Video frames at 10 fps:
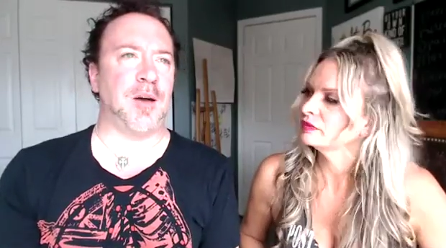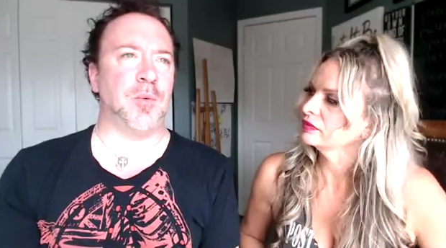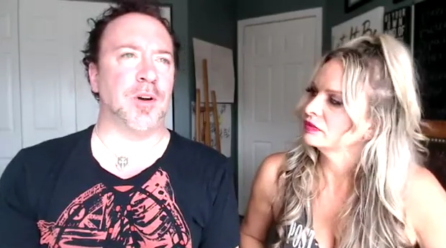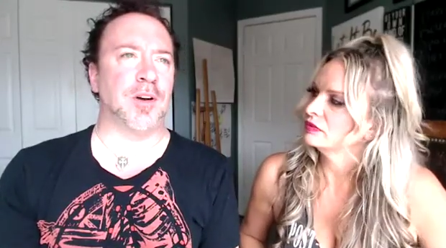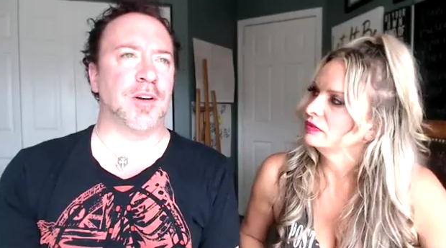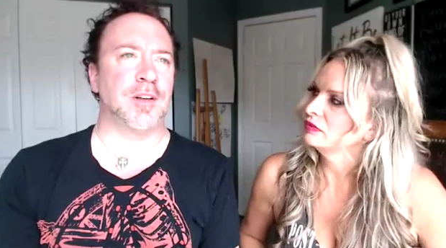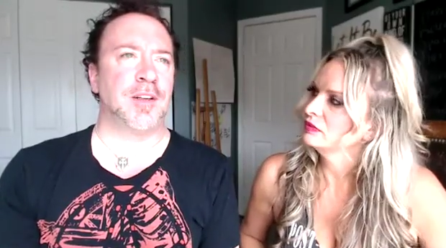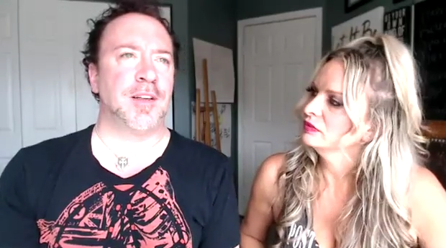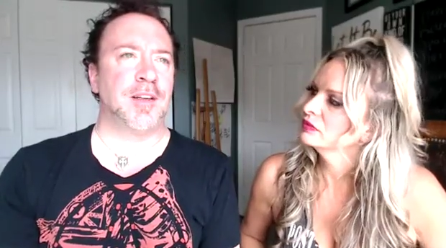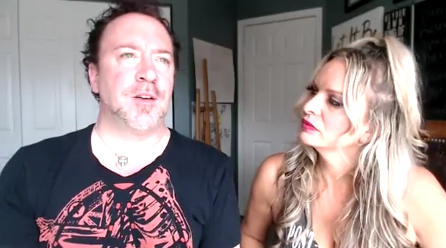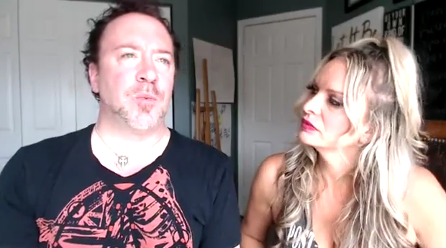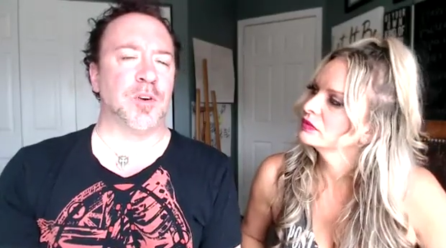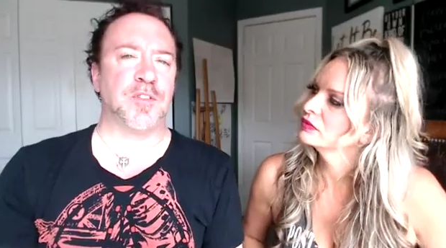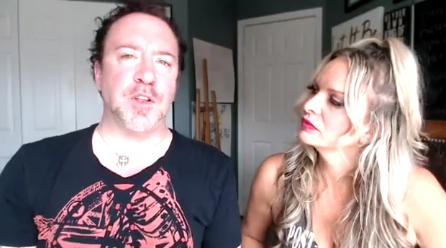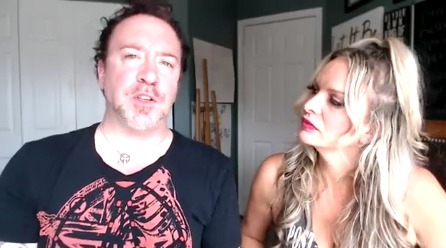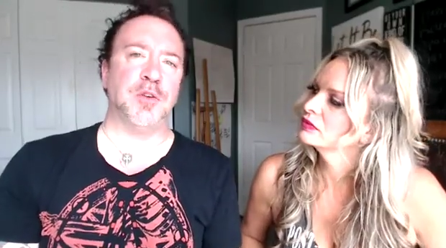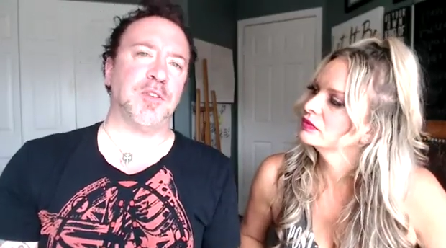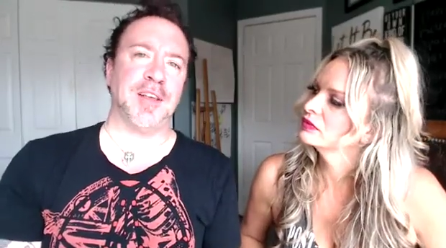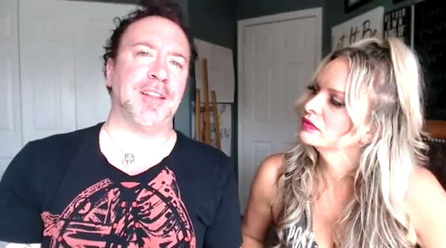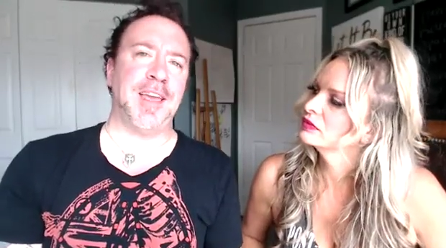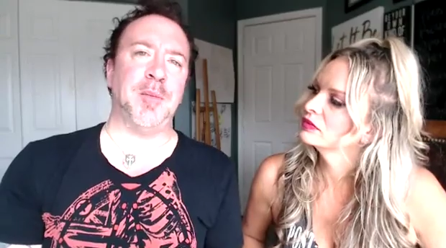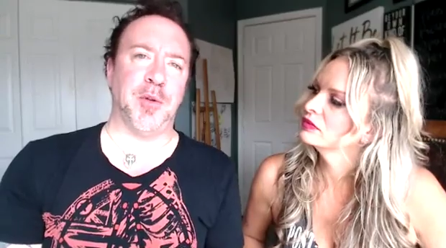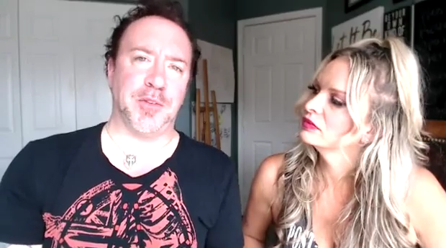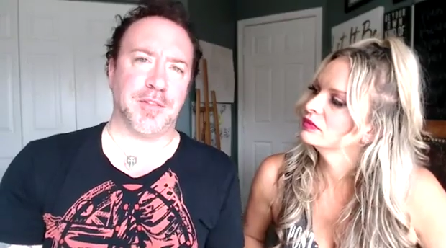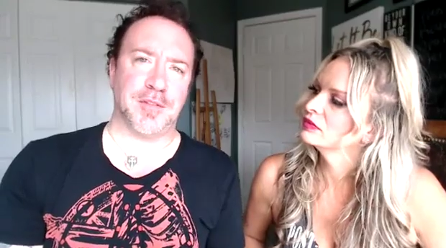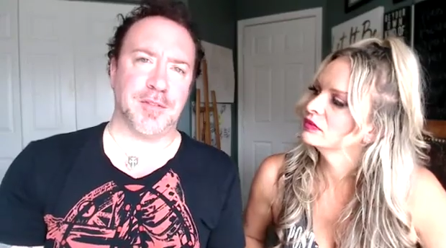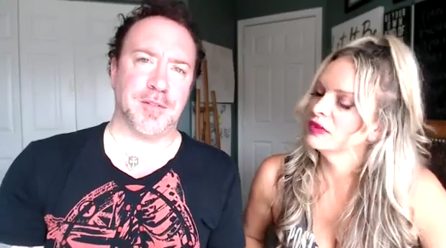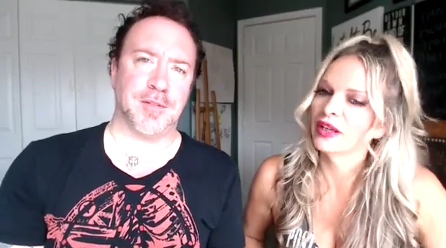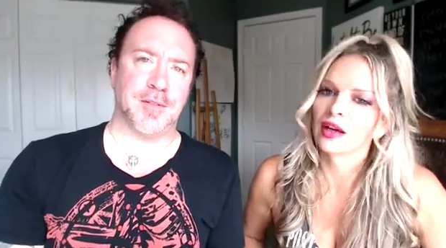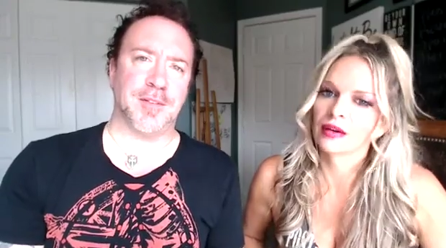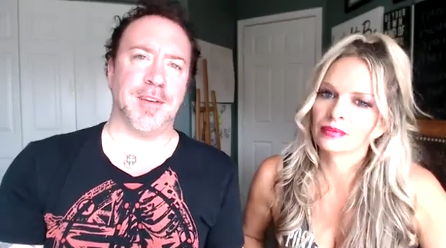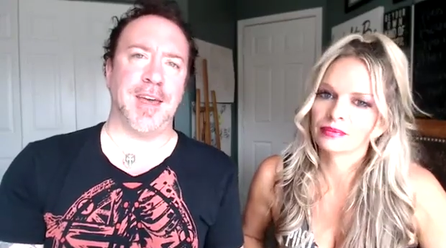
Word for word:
Speaker 1: we're we're still using labels. Yeah.